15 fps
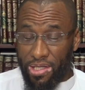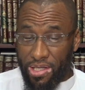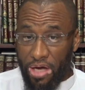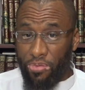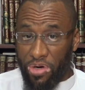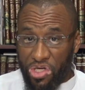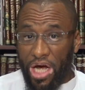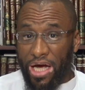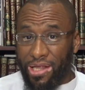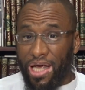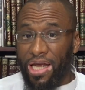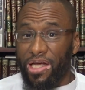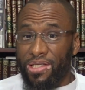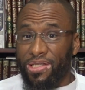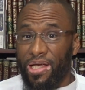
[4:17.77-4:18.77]
They reject
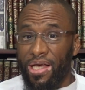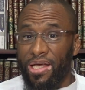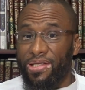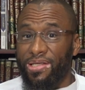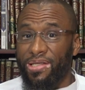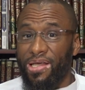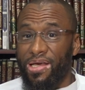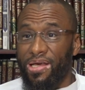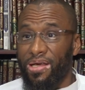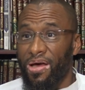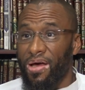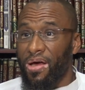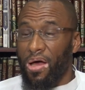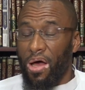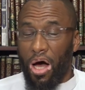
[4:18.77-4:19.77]
that it's it's the
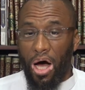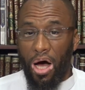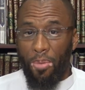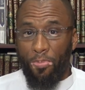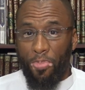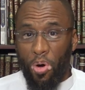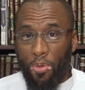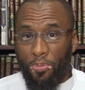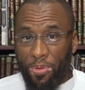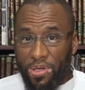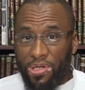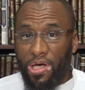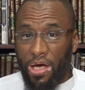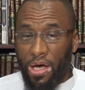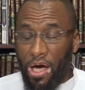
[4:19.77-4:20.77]
uh,
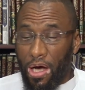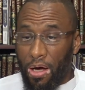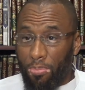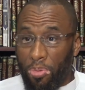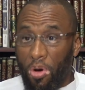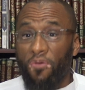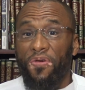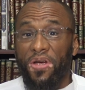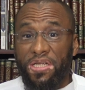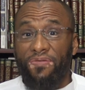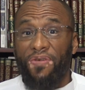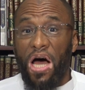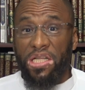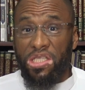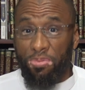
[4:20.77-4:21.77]
uh, perfect
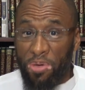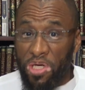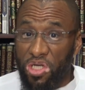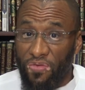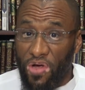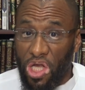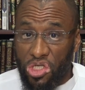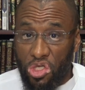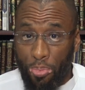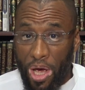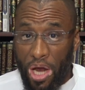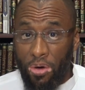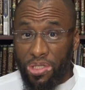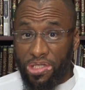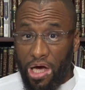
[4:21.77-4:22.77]
divine speech of Allah
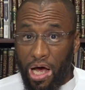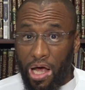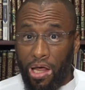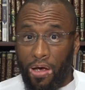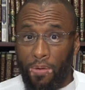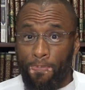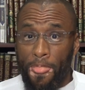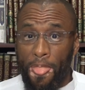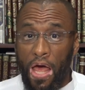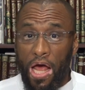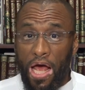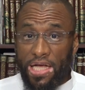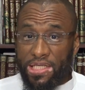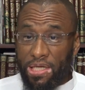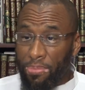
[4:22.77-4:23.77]
Subhanahu wa Taala,
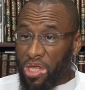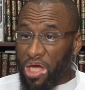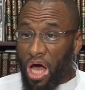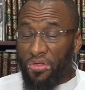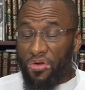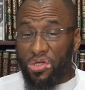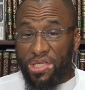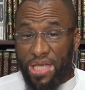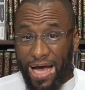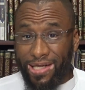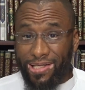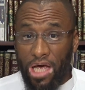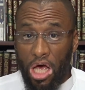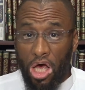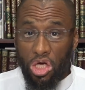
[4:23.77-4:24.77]
and some of the other
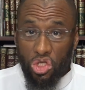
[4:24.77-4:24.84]
sects.